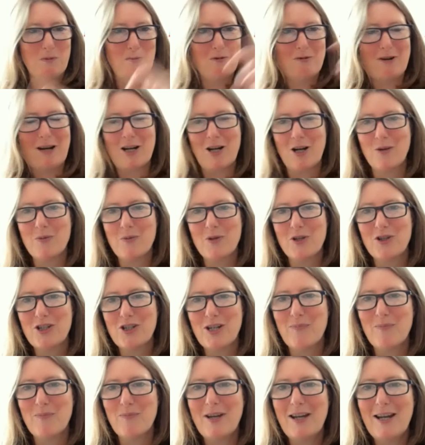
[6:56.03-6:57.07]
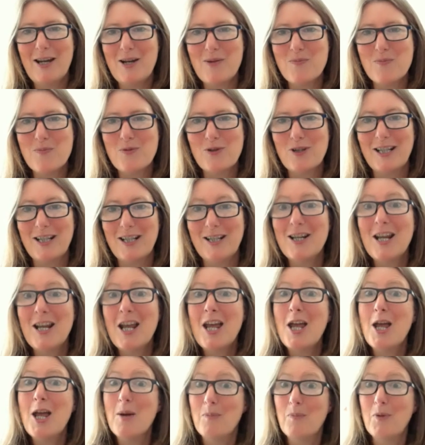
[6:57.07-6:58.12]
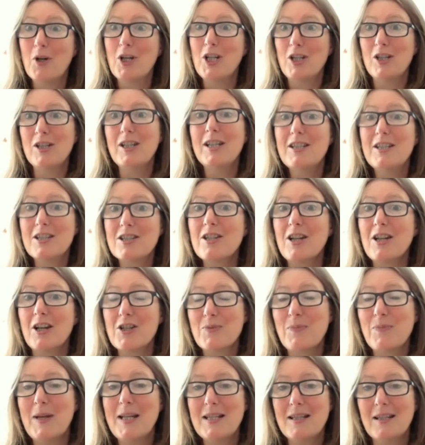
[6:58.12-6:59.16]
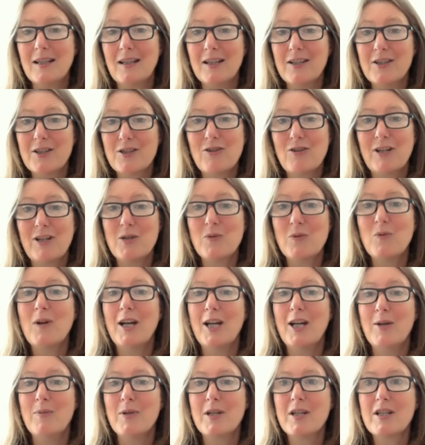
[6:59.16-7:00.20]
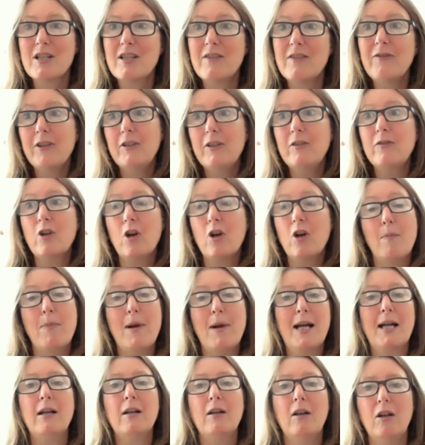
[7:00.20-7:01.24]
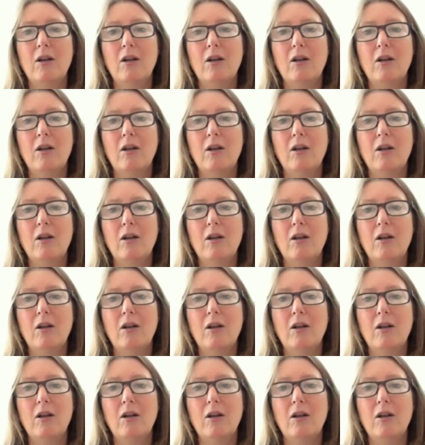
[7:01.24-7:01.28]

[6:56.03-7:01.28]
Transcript: Crack open the champagne, brilliant. But you need to start spending it straight away, because if you've got a bank